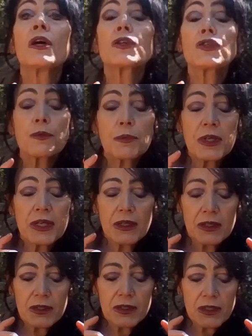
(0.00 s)
to
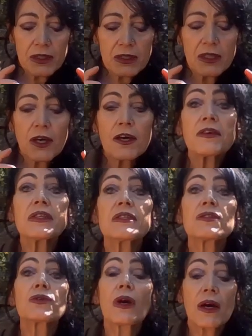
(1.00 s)
be service
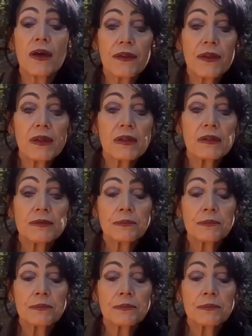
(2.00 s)
to other,